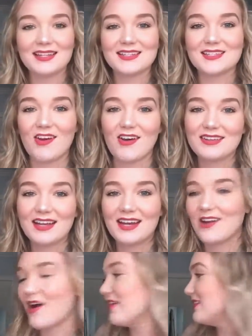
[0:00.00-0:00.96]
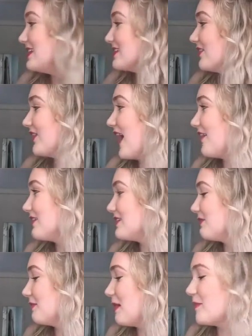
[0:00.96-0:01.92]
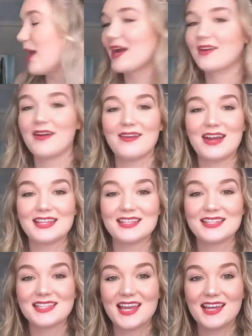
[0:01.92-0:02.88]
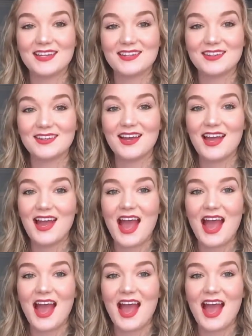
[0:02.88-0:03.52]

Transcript: saw that I got these flowers for my background and this candle.